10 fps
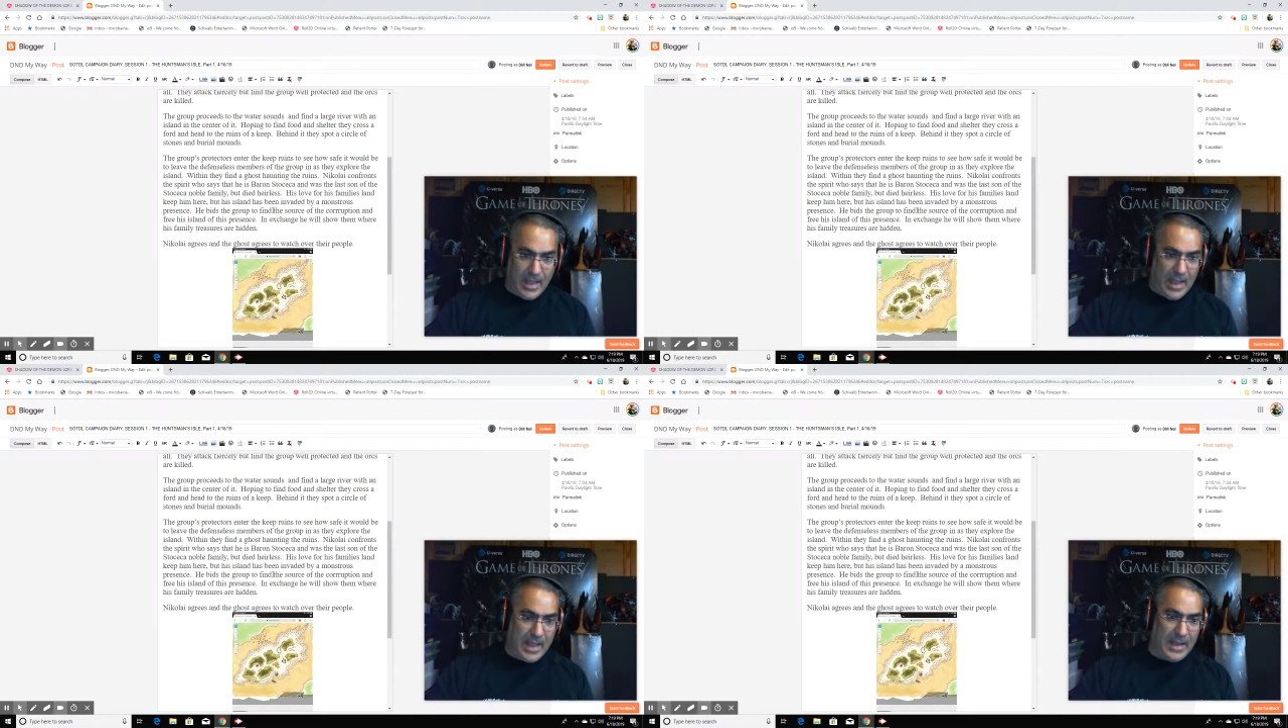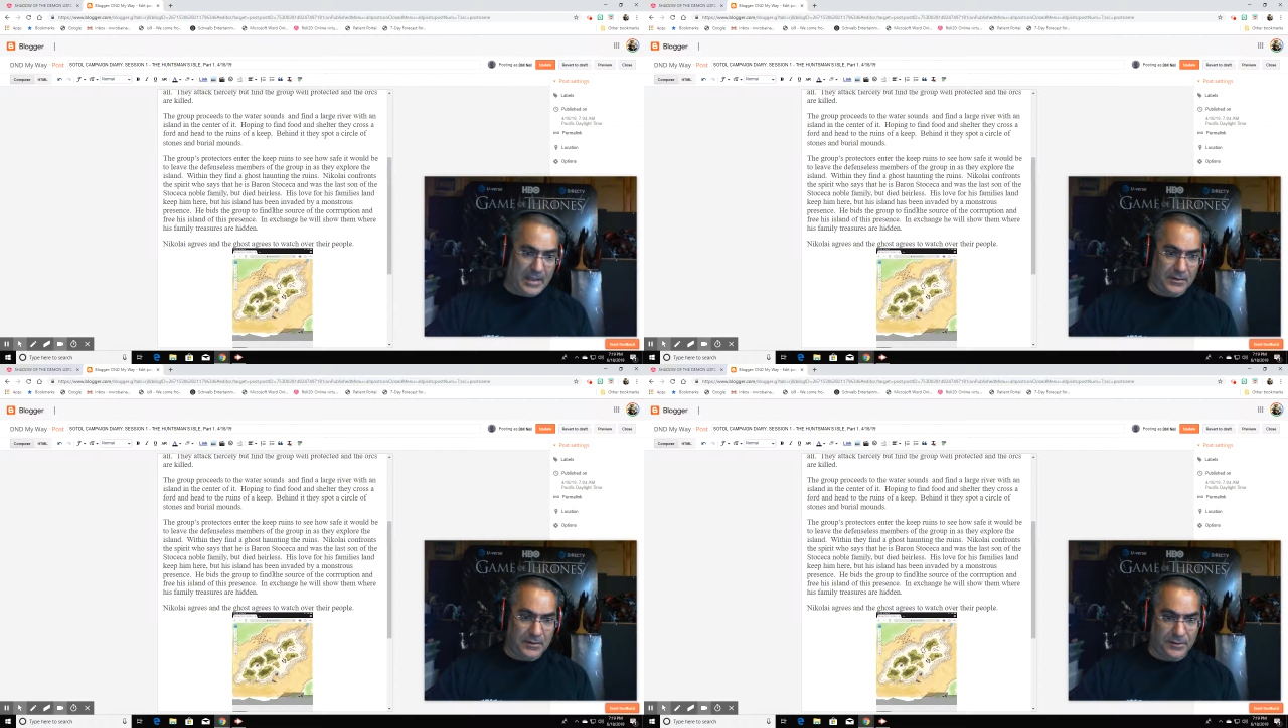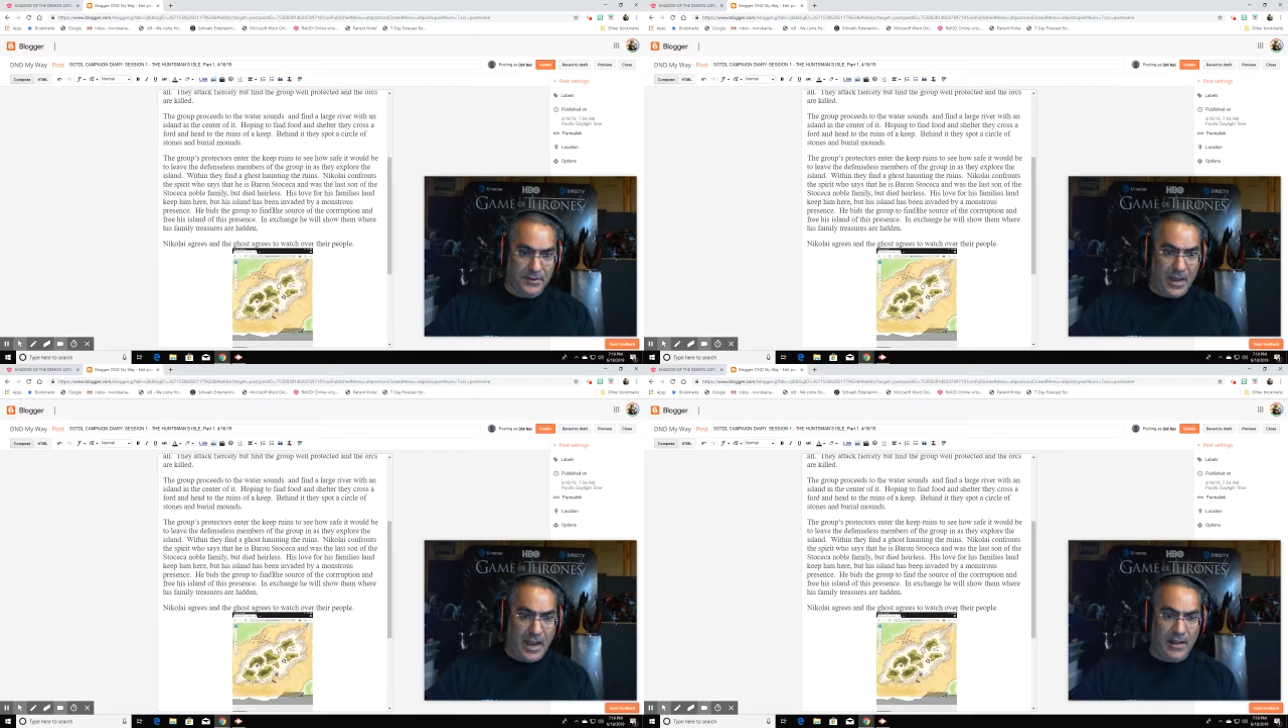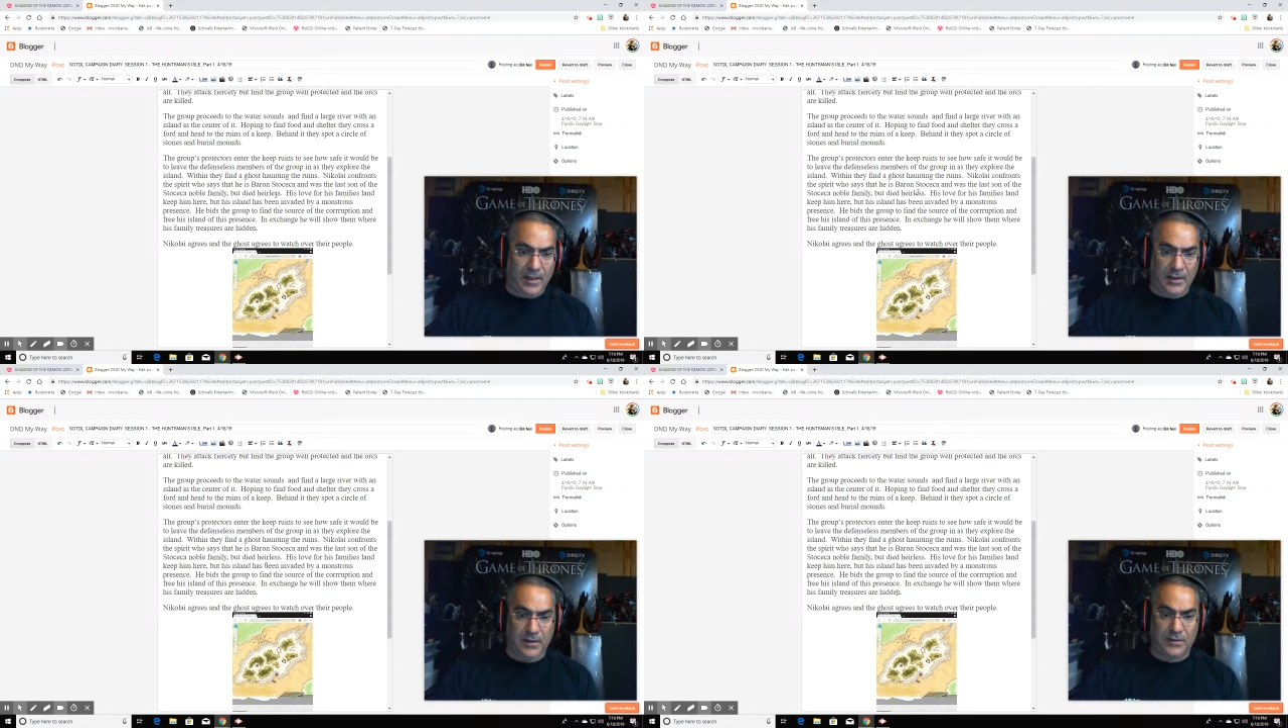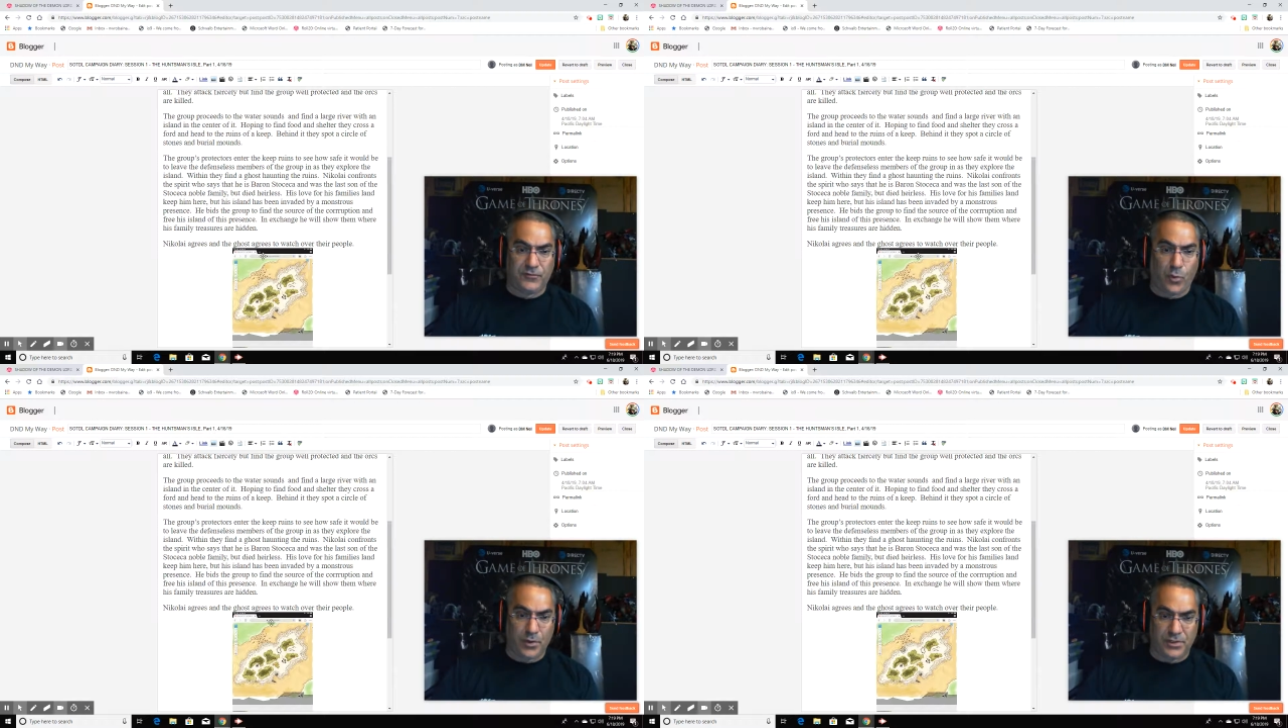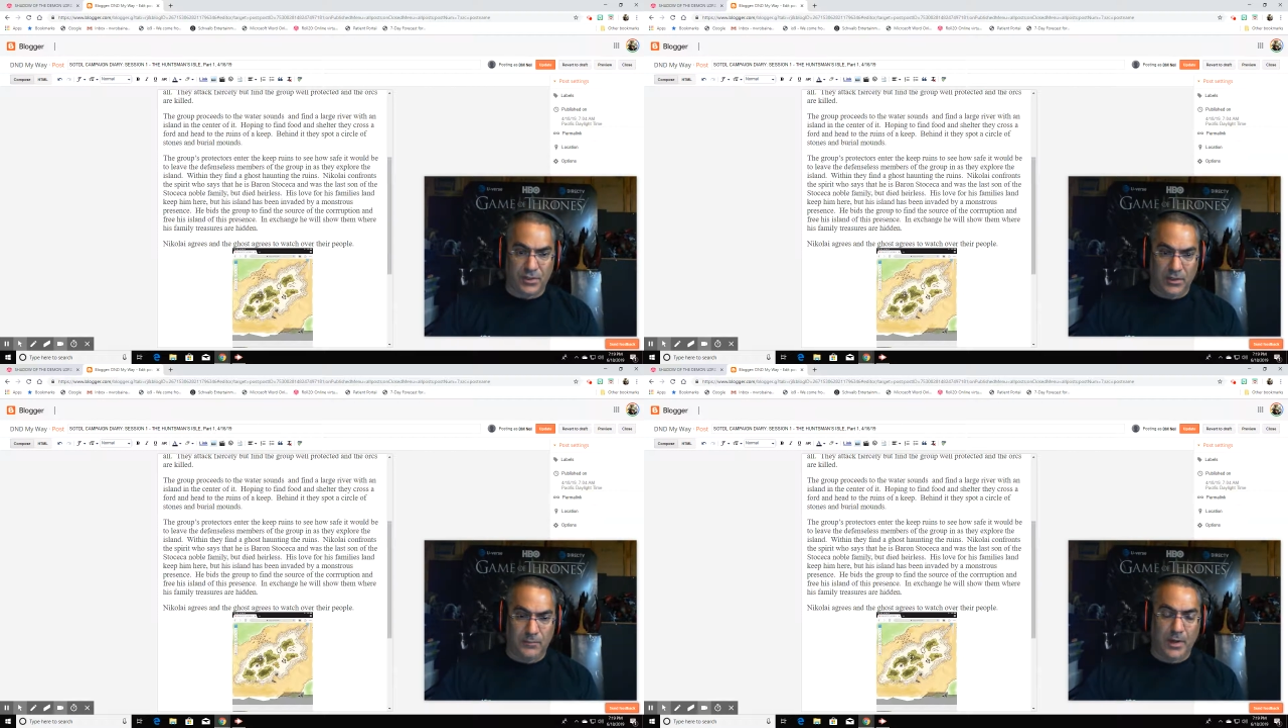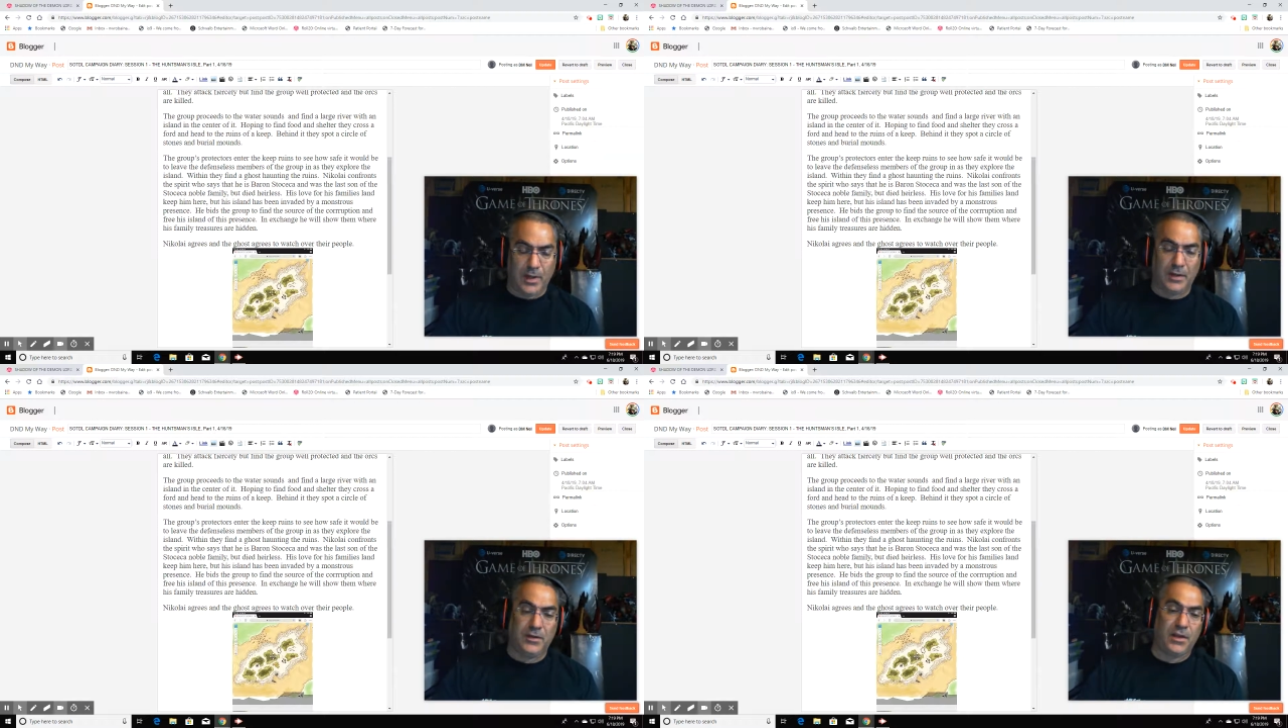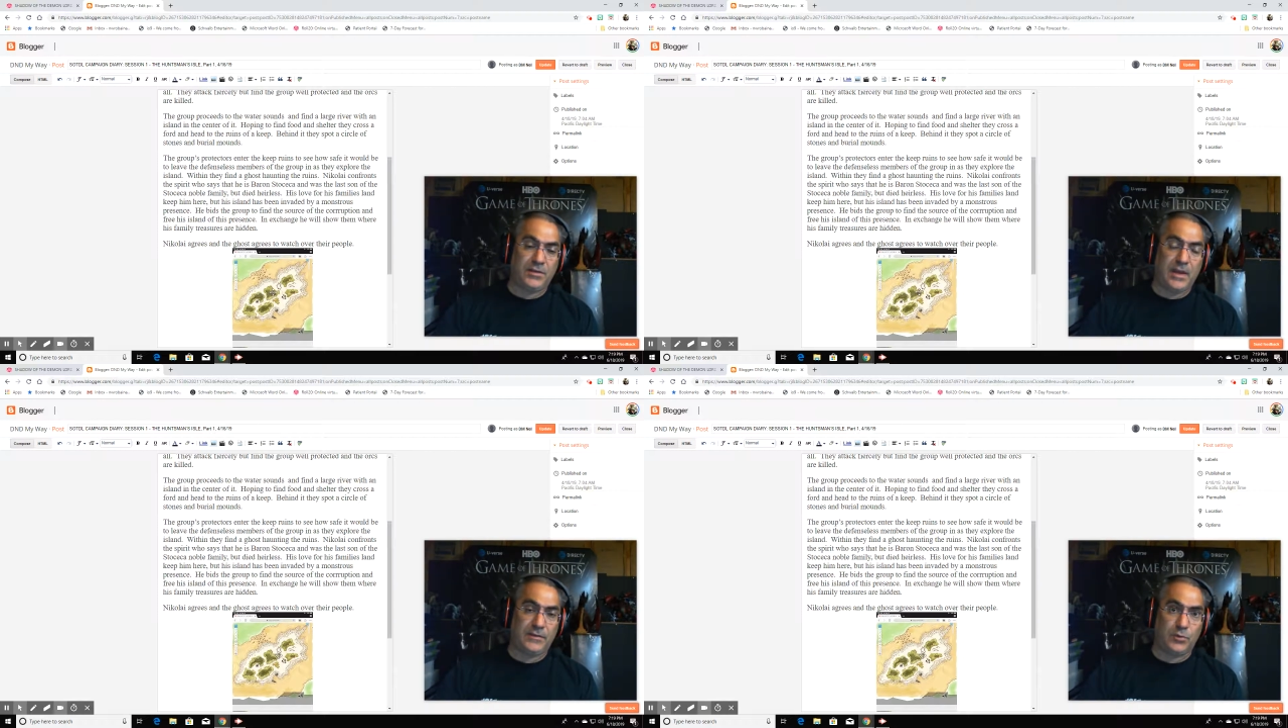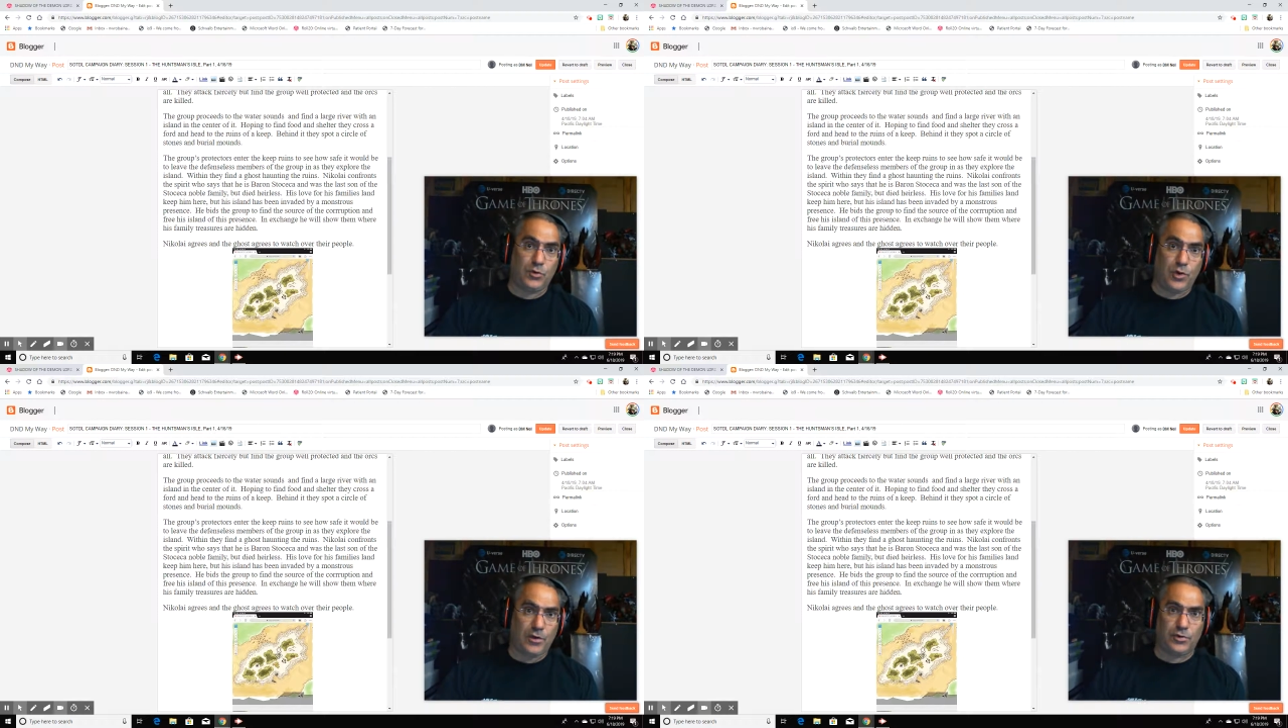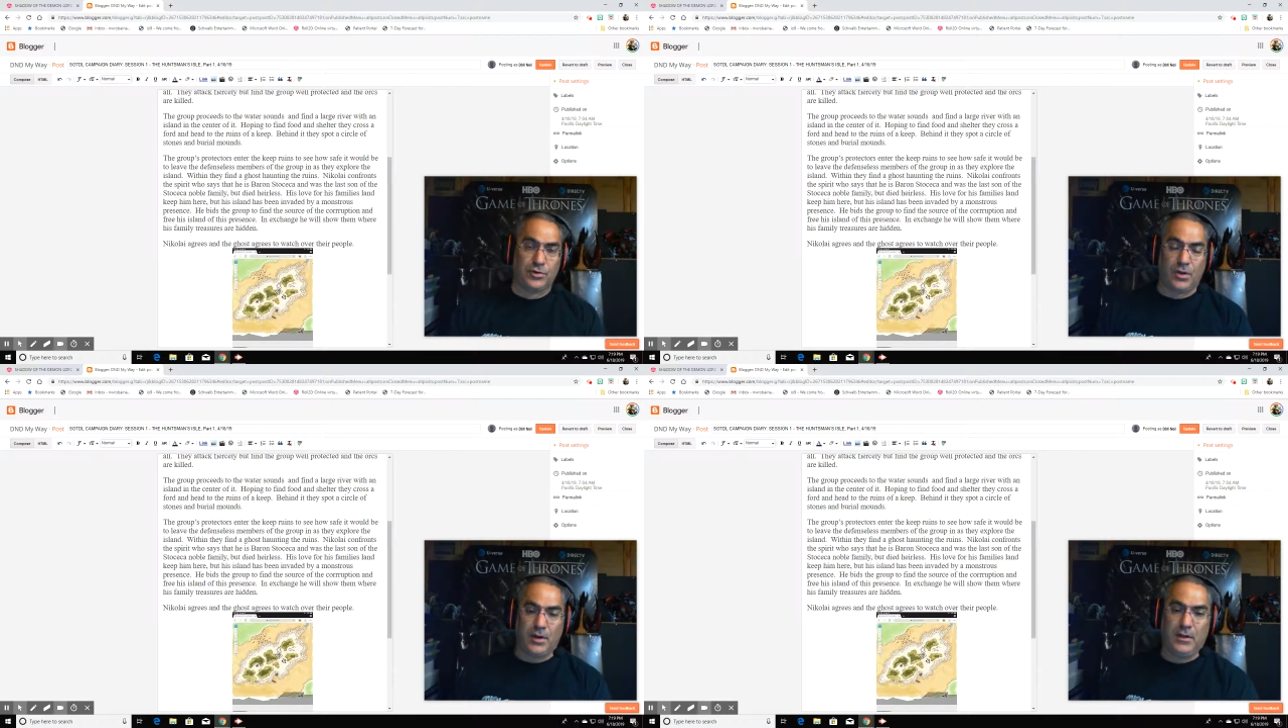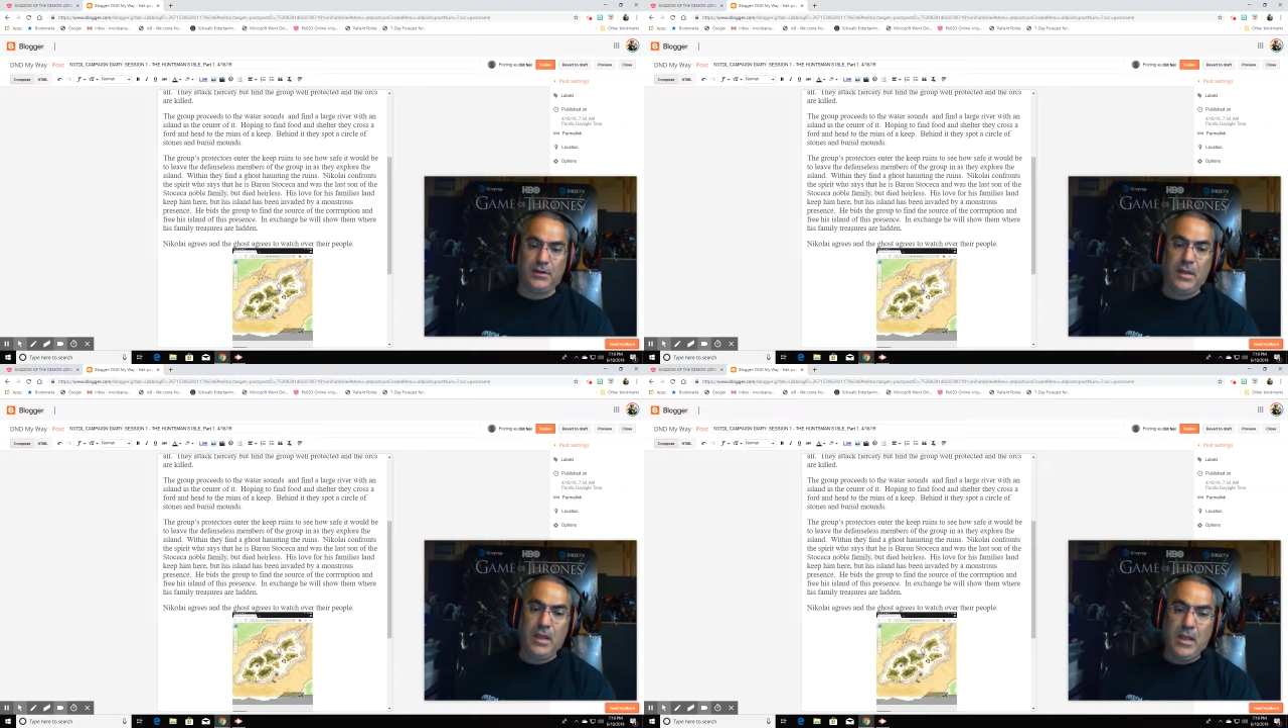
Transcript: And the island is forested, but it does have some structures on it.